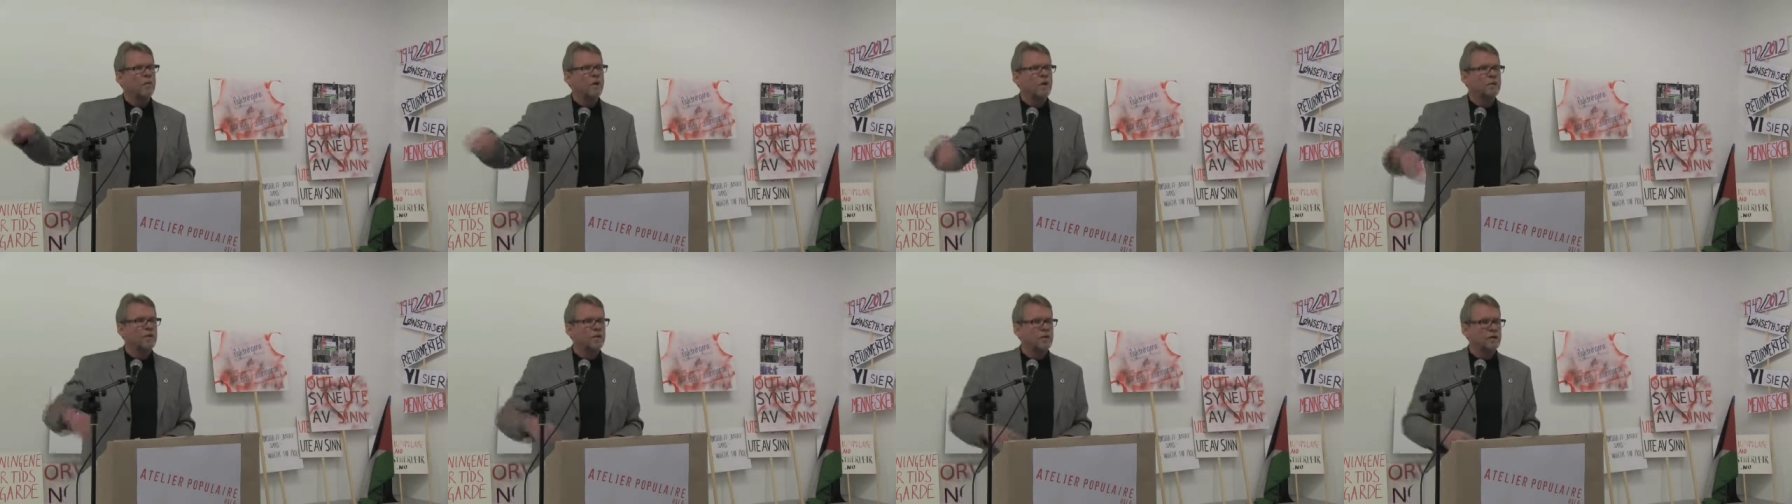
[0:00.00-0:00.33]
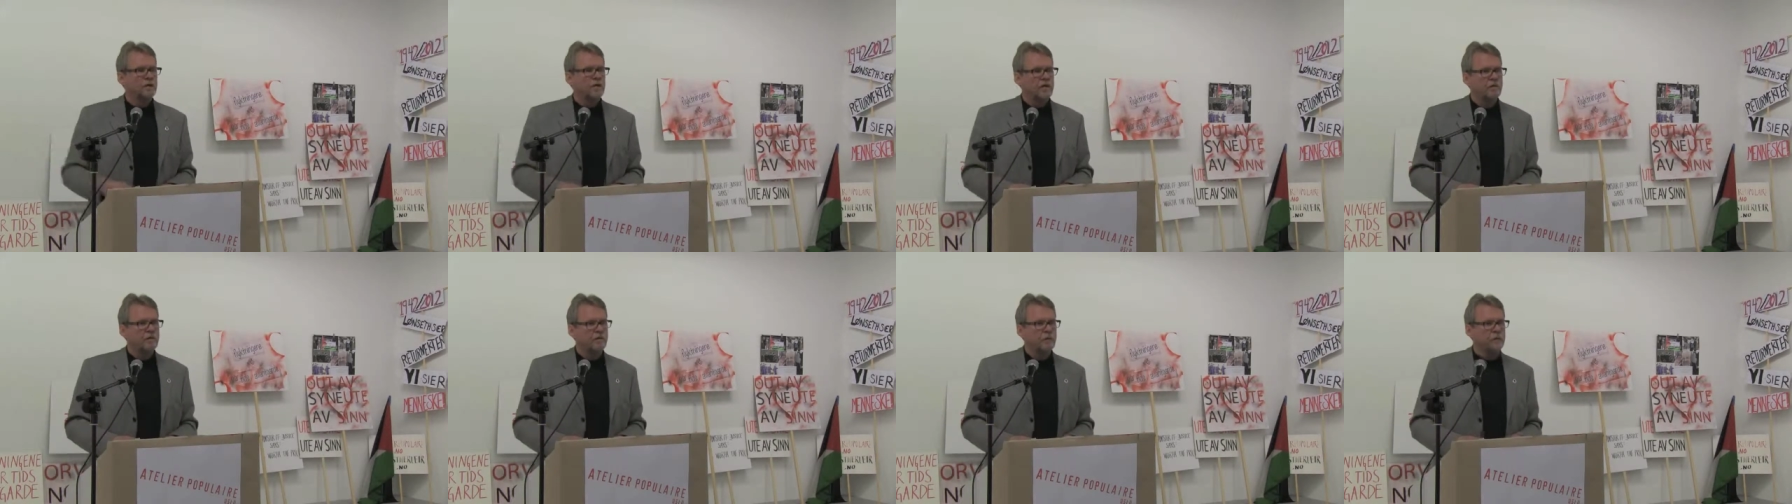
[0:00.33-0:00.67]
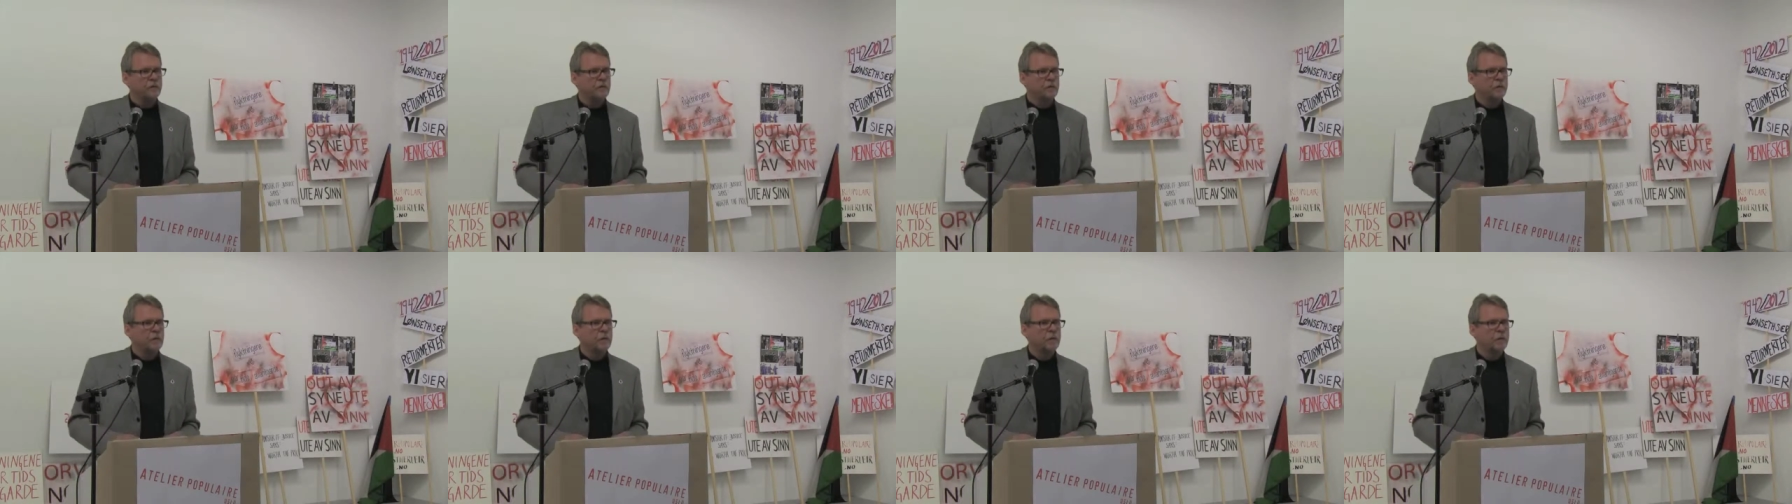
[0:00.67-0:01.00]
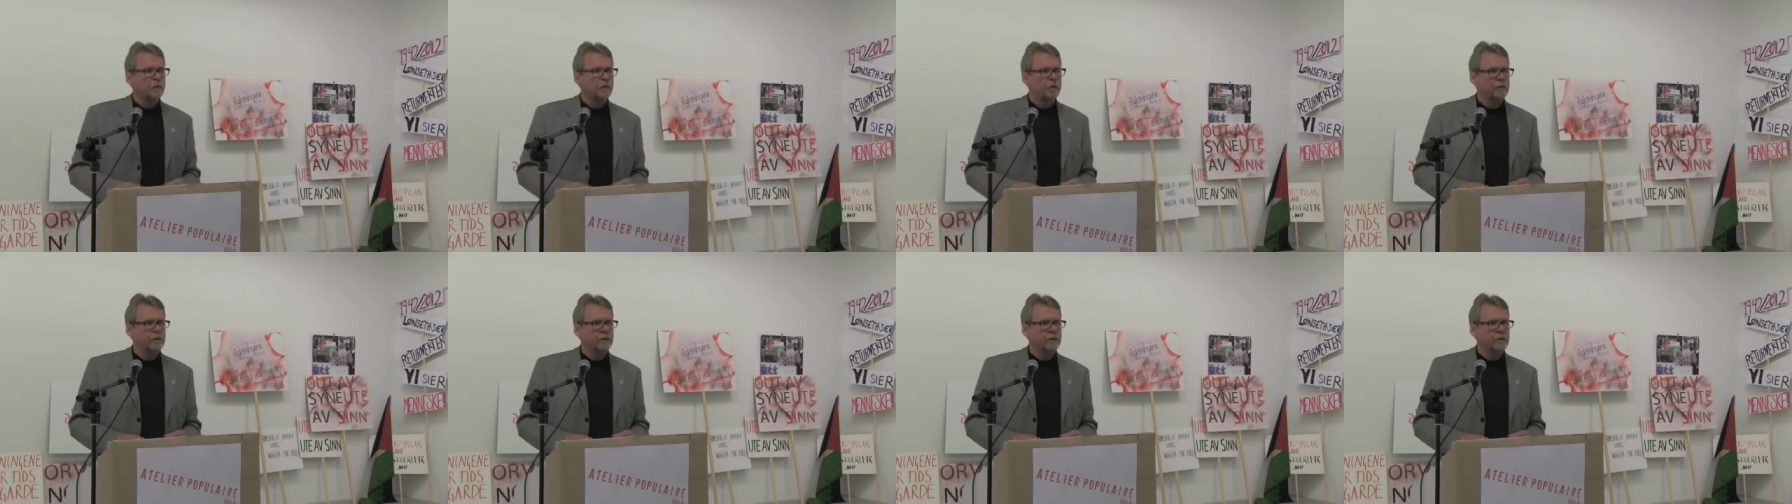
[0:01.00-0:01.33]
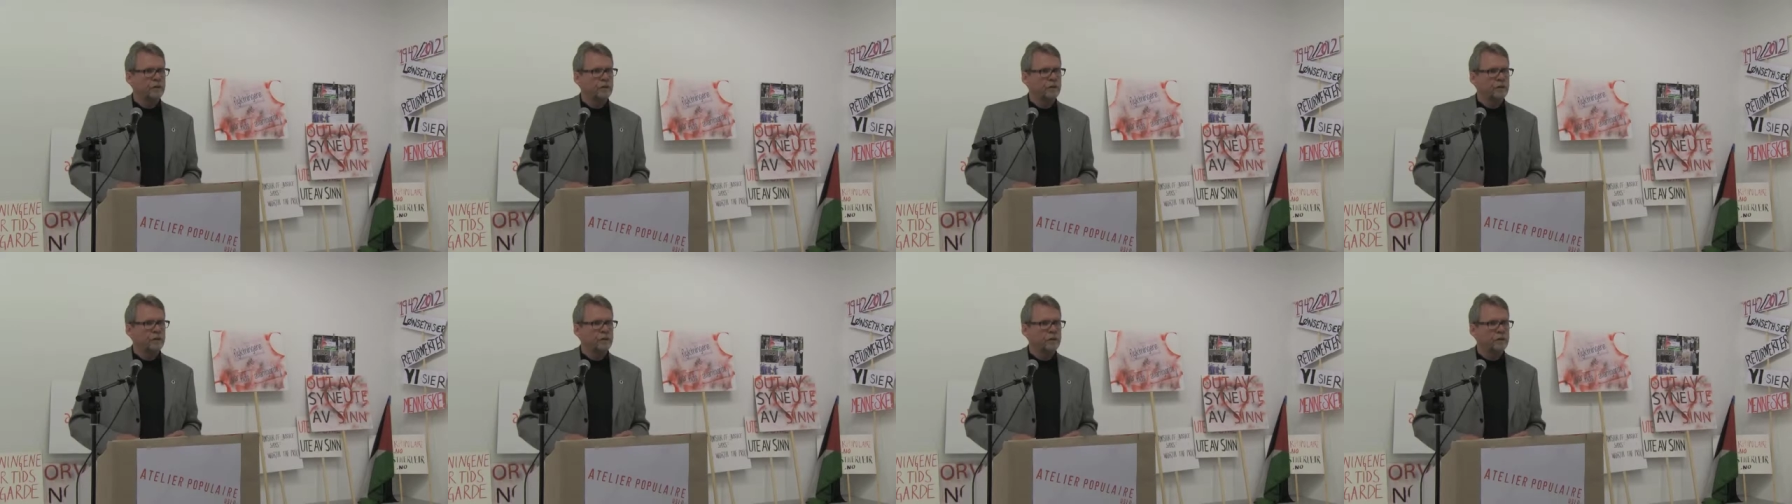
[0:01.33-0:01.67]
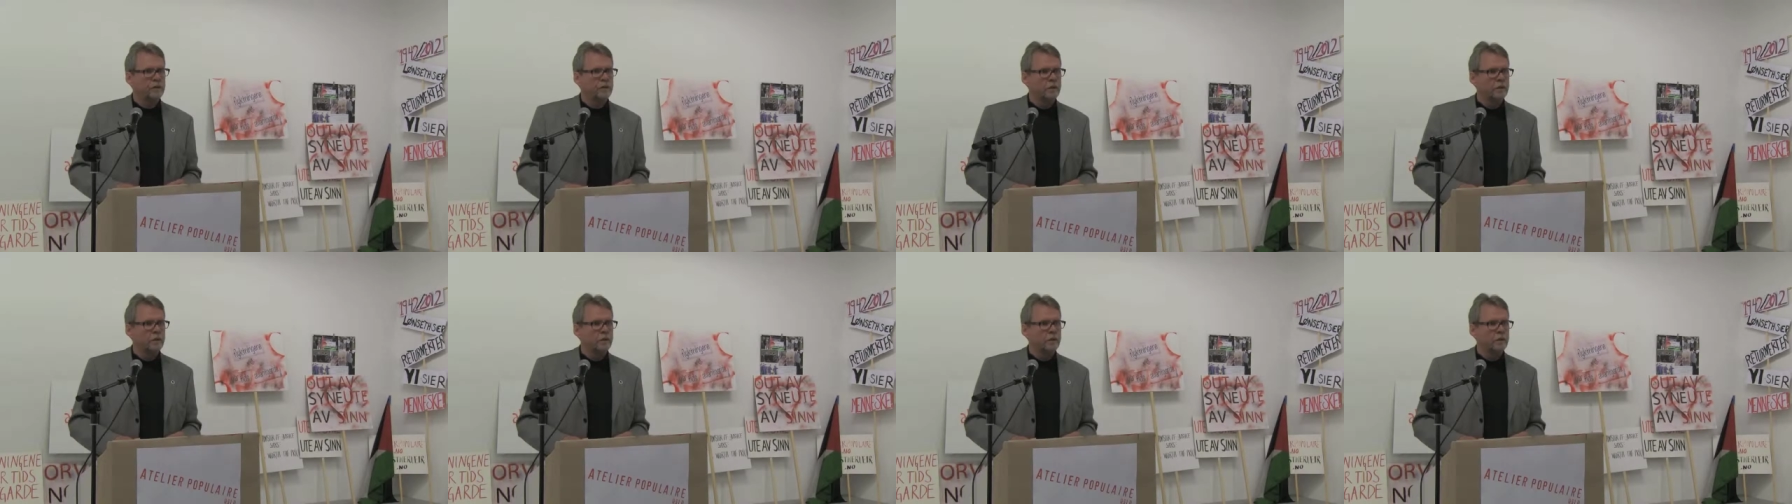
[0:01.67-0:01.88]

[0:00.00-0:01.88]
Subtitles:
my travel from country to country.